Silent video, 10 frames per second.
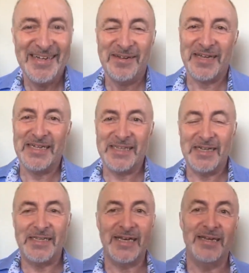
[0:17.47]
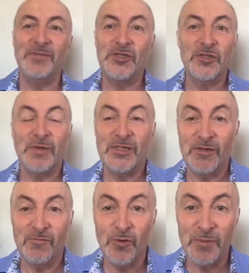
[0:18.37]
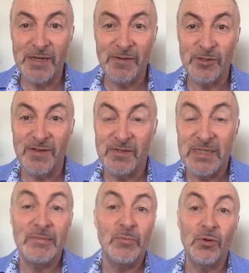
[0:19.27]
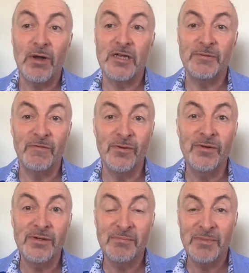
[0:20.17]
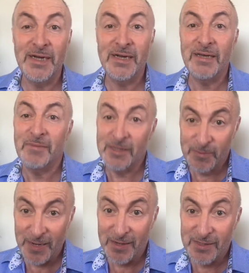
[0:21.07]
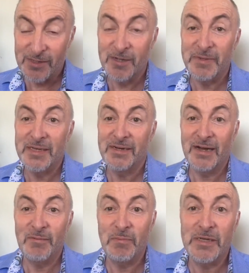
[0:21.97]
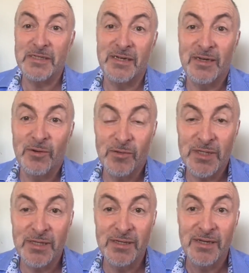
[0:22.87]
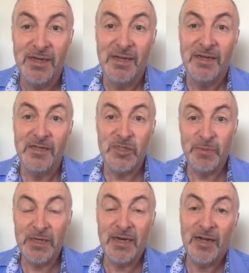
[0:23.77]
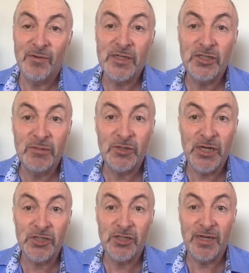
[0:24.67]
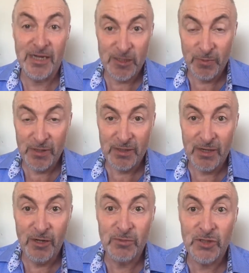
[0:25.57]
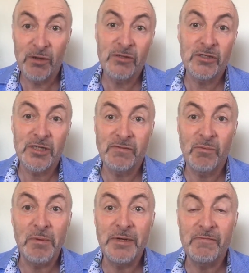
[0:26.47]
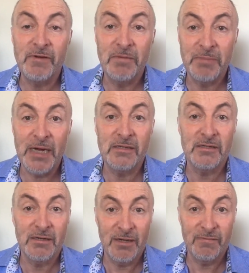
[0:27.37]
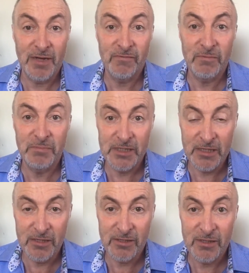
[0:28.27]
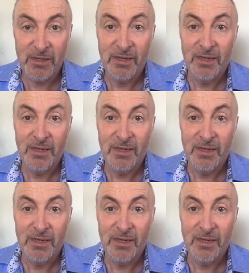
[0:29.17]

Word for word: I'll get into that in a second. Let me introduce myself formally for those who haven't seen my broadcast before. My name is Barry Selby. I'm a best-selling author, speaker, and relationship attraction expert, and I help strong, successful women find balance in love, life, and business.